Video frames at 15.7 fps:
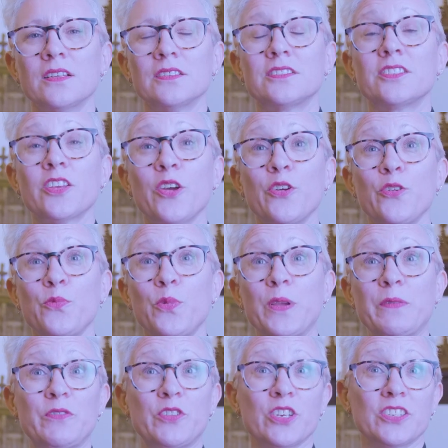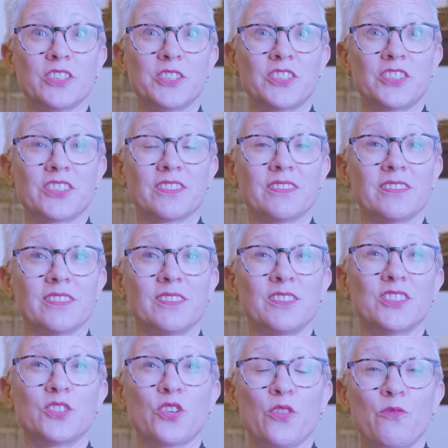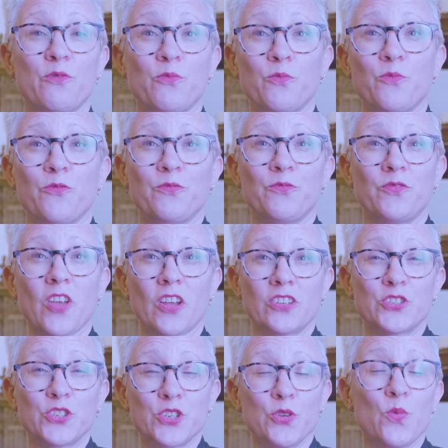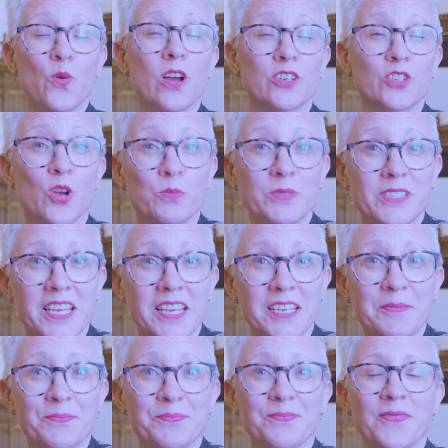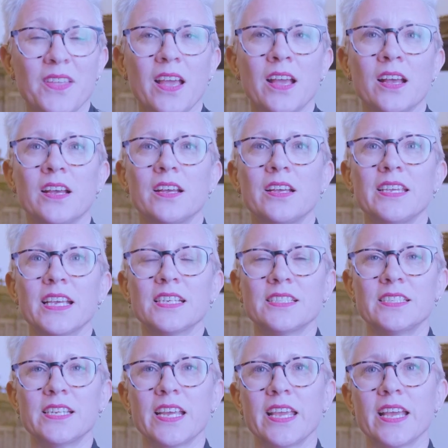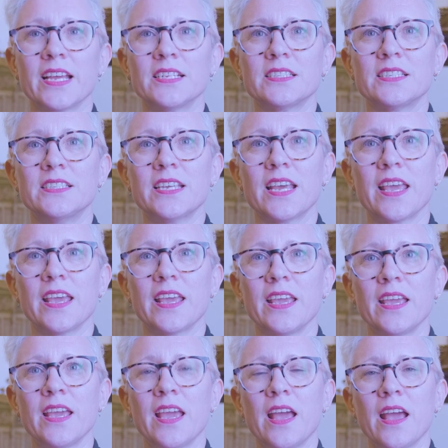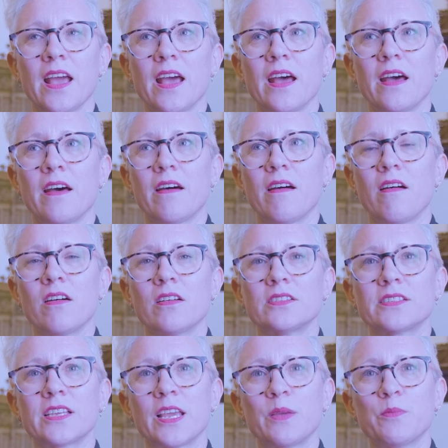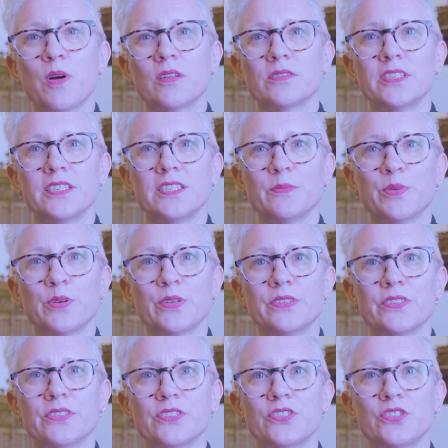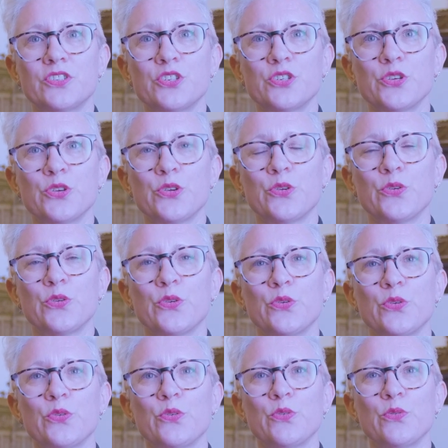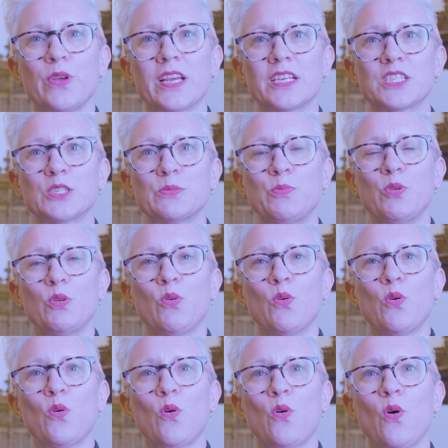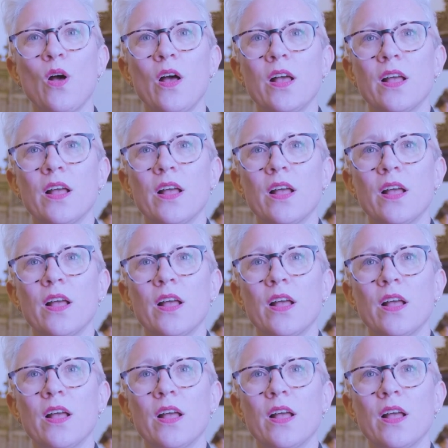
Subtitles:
So we've just sort of done 2 workshops here, yesterday and today, asking participants to explore